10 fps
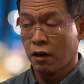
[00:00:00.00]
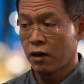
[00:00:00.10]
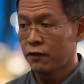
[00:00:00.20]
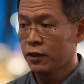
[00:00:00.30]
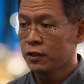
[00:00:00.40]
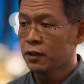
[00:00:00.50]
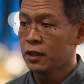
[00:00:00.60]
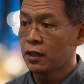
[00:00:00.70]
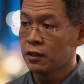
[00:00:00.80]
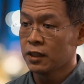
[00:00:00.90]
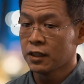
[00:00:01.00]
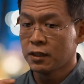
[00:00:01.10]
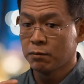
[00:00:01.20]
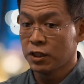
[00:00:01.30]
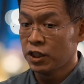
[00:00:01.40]
artificial
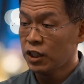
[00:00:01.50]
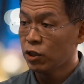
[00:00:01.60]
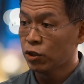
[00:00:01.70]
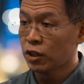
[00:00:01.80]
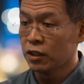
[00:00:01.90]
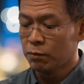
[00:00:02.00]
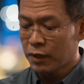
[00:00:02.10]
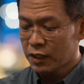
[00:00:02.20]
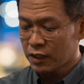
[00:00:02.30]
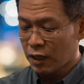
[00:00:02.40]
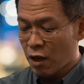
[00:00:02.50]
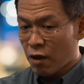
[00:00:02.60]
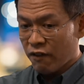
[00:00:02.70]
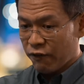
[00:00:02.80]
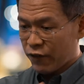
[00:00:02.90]
intelligence, machine learning to basically
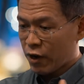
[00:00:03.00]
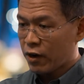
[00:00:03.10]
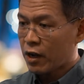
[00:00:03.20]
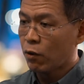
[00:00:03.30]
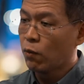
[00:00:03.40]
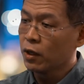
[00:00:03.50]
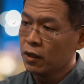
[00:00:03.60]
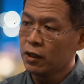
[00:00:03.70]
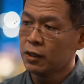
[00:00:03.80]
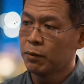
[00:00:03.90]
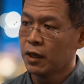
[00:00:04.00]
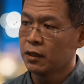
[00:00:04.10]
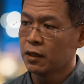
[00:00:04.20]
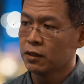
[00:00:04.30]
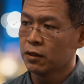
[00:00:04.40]
ferret out what you need to pay
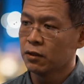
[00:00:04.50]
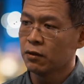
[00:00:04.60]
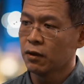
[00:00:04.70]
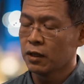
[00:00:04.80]
attention to.